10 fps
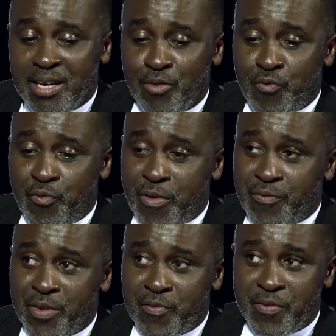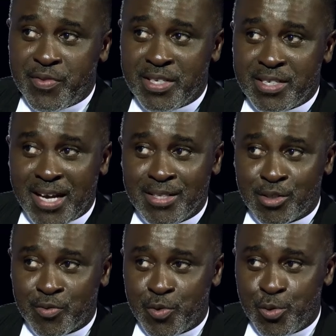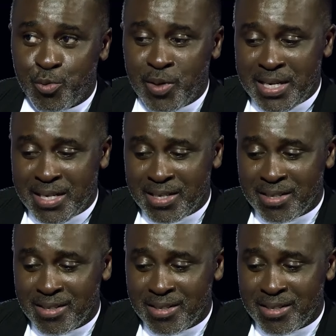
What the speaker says: a 50-50 chance of you winning,